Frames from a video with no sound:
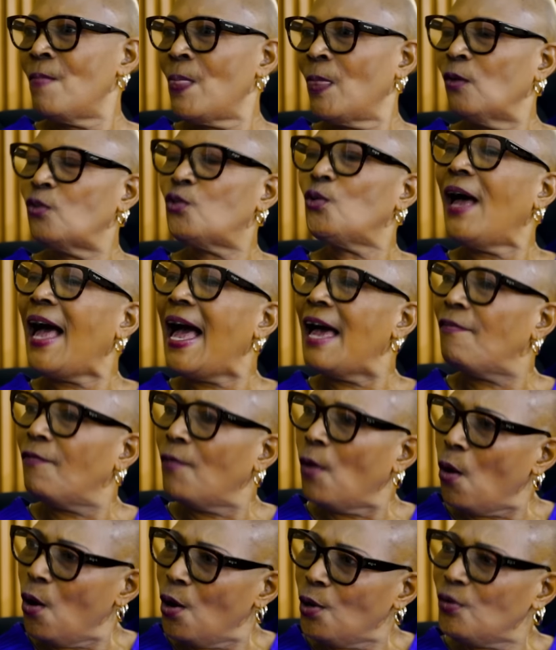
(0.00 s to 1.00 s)
Okay. So
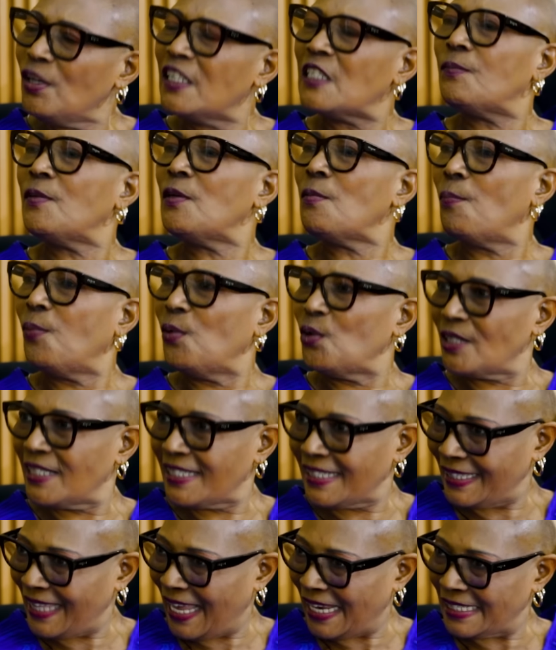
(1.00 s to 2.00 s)
I've always been
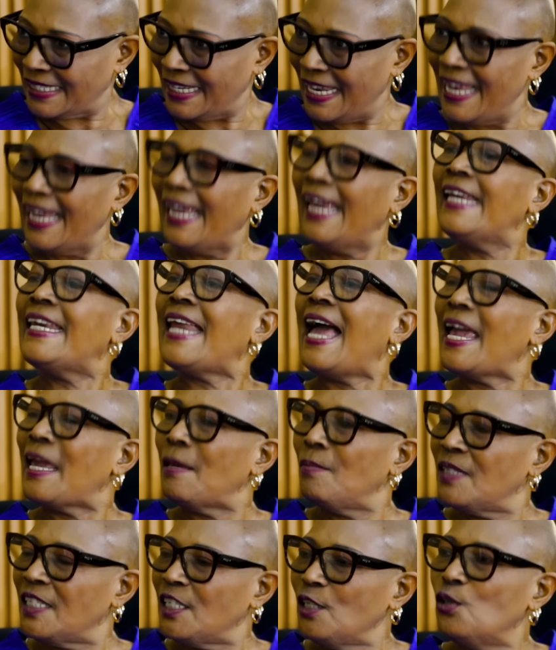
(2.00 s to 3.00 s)
pushing that, and I
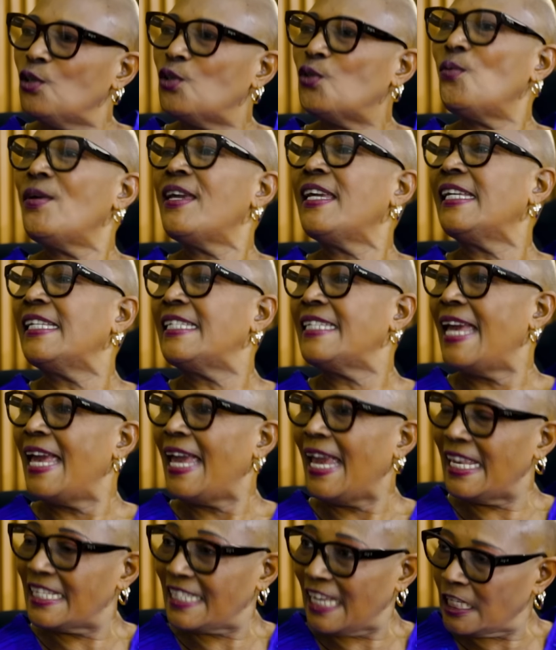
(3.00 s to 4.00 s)
am still doing it
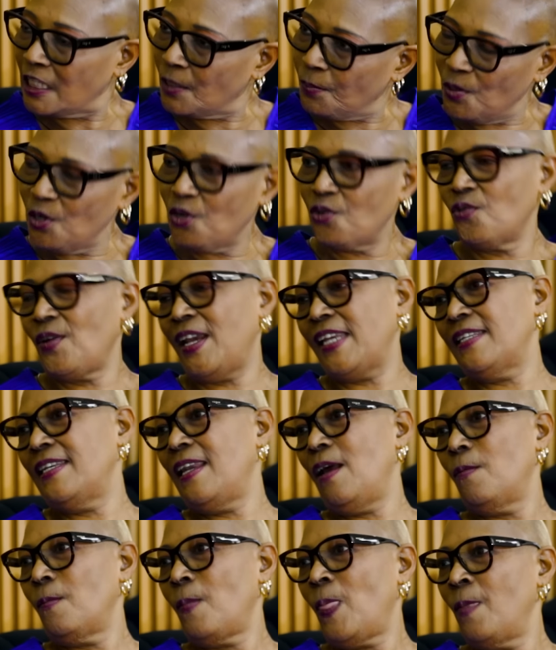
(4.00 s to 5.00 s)
as I speak right
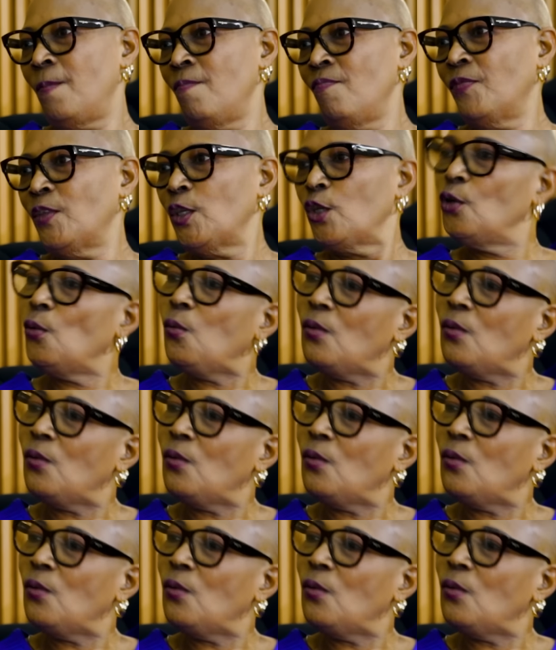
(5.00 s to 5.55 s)
now. Okay.